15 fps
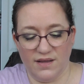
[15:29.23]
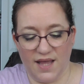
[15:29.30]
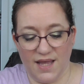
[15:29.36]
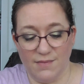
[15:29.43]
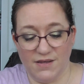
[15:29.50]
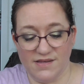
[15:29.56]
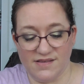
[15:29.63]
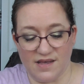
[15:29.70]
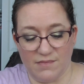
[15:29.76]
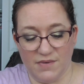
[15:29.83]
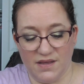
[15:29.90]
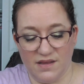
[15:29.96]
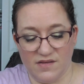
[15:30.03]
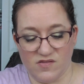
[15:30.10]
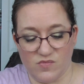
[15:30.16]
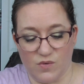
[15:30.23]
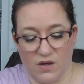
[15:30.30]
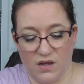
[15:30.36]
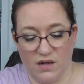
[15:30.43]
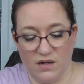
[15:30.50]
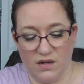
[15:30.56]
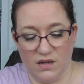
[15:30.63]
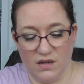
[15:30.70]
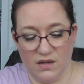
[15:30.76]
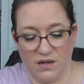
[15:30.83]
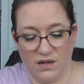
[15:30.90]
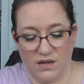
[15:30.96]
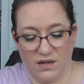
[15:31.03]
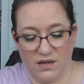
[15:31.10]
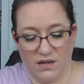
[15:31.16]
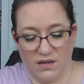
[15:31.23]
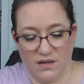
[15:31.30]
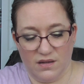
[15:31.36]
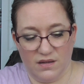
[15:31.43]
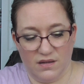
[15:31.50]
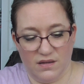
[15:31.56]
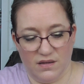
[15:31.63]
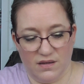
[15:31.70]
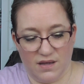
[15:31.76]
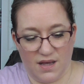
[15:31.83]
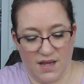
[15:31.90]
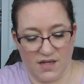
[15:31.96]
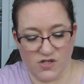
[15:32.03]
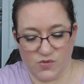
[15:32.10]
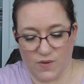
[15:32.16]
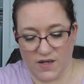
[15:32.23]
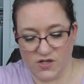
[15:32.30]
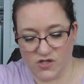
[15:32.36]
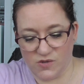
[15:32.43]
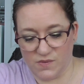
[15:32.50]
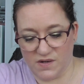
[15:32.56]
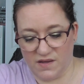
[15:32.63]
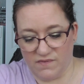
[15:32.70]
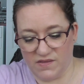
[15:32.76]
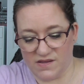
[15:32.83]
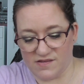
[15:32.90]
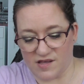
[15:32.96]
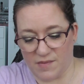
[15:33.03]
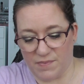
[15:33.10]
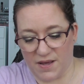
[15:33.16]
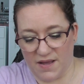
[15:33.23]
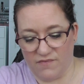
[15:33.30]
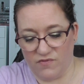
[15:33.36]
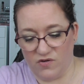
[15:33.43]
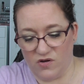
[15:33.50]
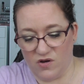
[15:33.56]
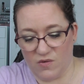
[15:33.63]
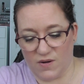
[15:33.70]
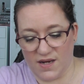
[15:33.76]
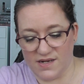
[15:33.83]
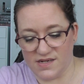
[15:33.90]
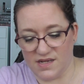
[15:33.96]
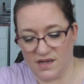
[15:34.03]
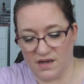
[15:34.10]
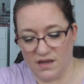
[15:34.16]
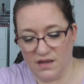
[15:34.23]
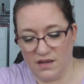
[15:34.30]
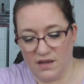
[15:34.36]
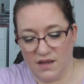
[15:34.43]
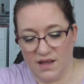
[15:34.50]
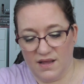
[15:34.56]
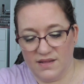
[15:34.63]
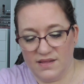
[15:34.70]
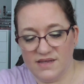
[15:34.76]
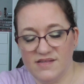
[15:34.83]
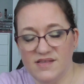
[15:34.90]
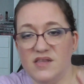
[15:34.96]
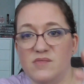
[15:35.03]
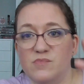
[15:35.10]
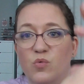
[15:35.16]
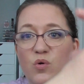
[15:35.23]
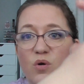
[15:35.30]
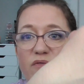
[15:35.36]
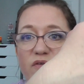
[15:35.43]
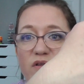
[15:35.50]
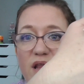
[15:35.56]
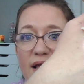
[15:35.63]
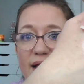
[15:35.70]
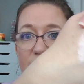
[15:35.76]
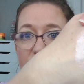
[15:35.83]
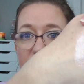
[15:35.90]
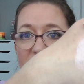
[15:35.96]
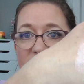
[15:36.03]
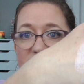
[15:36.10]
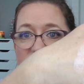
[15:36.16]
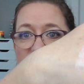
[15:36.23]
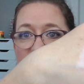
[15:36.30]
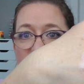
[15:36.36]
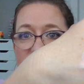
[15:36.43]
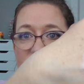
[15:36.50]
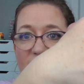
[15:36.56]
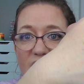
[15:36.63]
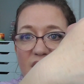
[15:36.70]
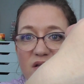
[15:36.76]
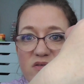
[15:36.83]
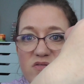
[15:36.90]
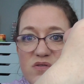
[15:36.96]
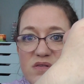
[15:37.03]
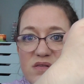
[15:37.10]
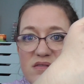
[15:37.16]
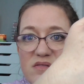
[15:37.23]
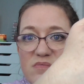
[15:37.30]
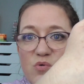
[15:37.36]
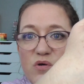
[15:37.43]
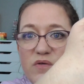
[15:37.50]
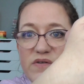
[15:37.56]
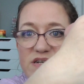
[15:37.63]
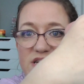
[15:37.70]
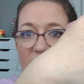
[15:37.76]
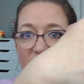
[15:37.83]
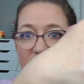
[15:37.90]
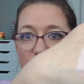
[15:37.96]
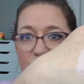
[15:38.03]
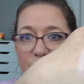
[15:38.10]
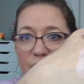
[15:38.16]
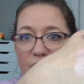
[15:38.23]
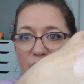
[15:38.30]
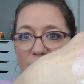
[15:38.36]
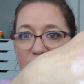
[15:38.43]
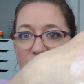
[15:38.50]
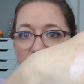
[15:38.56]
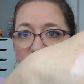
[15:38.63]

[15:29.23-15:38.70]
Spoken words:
Amy sent me this one. Gosh, why she would give this up, I have no idea. This is more of a light base, you can tell. So this is more of a topper.